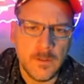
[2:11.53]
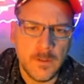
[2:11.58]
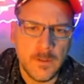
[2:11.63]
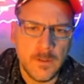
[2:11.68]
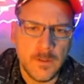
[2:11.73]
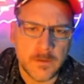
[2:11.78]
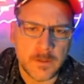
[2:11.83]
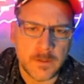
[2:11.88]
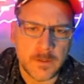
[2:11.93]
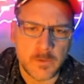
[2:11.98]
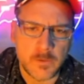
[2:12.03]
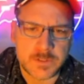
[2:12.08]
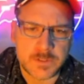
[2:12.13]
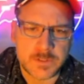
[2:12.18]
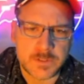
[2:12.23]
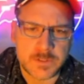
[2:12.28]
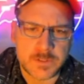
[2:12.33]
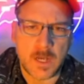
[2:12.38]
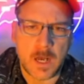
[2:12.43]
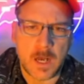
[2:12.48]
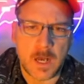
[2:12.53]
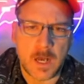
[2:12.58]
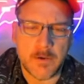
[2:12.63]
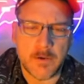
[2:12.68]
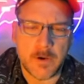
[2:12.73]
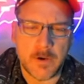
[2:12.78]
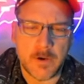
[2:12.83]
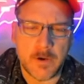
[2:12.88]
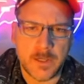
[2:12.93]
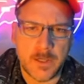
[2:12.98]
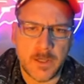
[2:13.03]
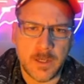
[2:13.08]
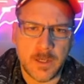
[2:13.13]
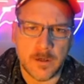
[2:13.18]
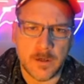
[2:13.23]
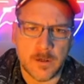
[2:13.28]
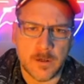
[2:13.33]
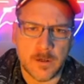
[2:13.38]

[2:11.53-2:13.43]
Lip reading: there was this guy right here.